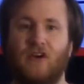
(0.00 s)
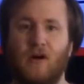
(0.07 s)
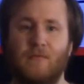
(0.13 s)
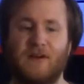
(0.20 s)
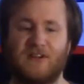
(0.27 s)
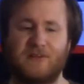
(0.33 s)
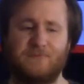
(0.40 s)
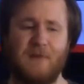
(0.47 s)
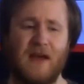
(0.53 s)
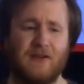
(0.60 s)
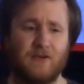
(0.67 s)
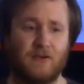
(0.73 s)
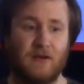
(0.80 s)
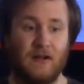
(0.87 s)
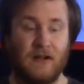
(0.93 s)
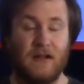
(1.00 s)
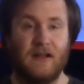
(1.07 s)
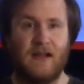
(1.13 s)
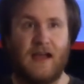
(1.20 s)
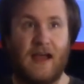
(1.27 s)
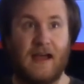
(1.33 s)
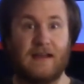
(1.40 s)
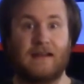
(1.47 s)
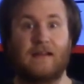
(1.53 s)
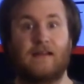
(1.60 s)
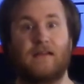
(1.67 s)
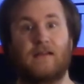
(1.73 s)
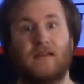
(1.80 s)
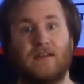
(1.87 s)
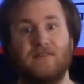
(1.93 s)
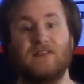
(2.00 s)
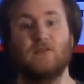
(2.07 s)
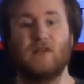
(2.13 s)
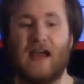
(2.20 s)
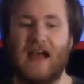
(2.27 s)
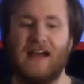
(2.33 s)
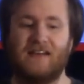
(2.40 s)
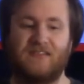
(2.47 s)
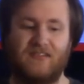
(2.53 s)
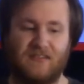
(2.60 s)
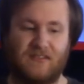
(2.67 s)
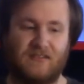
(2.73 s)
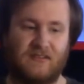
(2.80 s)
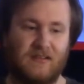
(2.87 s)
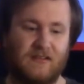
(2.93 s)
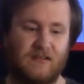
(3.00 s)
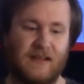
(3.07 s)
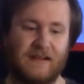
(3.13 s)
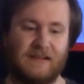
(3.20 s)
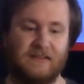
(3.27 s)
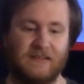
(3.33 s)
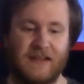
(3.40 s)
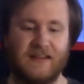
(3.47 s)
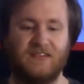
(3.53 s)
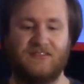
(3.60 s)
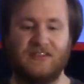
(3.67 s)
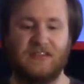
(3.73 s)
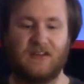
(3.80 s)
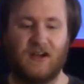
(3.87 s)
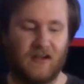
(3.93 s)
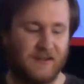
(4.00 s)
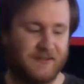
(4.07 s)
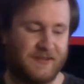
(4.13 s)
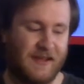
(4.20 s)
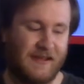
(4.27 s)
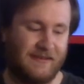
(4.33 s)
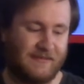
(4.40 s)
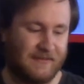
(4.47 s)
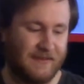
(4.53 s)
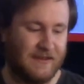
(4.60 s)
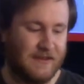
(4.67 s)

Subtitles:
much better at giving you access to, like, legacy content.